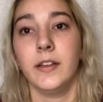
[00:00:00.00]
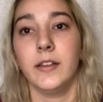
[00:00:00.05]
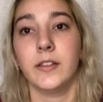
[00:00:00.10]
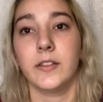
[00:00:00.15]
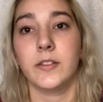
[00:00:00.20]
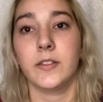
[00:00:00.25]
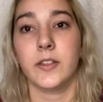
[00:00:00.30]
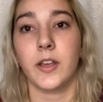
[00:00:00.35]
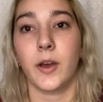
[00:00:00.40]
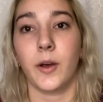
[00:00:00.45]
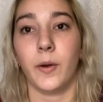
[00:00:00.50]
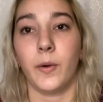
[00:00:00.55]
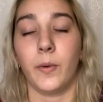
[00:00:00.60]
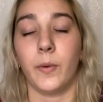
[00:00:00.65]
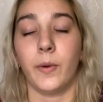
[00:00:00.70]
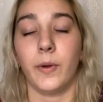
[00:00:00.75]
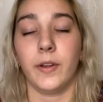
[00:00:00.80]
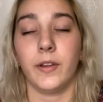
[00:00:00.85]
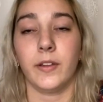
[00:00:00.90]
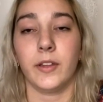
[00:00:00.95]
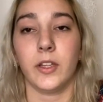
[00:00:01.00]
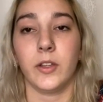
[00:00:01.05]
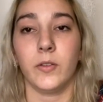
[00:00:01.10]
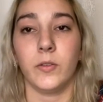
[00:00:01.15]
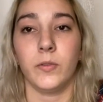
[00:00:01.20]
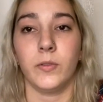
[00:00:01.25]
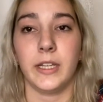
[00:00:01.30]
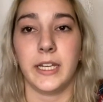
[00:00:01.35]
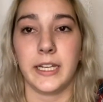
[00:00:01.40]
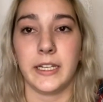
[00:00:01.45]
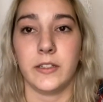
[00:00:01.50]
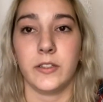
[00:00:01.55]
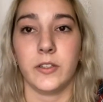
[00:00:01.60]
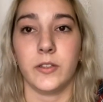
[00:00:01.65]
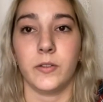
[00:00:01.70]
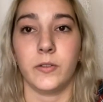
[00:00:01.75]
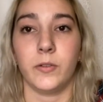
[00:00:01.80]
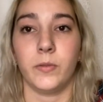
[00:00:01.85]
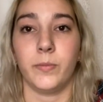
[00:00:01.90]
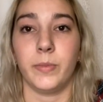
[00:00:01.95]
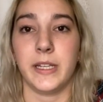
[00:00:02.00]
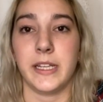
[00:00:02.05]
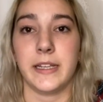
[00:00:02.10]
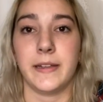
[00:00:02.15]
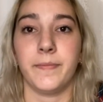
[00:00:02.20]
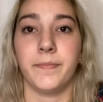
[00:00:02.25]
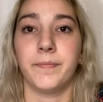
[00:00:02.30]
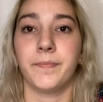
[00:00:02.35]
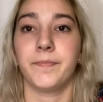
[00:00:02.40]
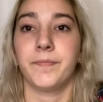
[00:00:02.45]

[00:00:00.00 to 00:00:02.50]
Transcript: so you need to be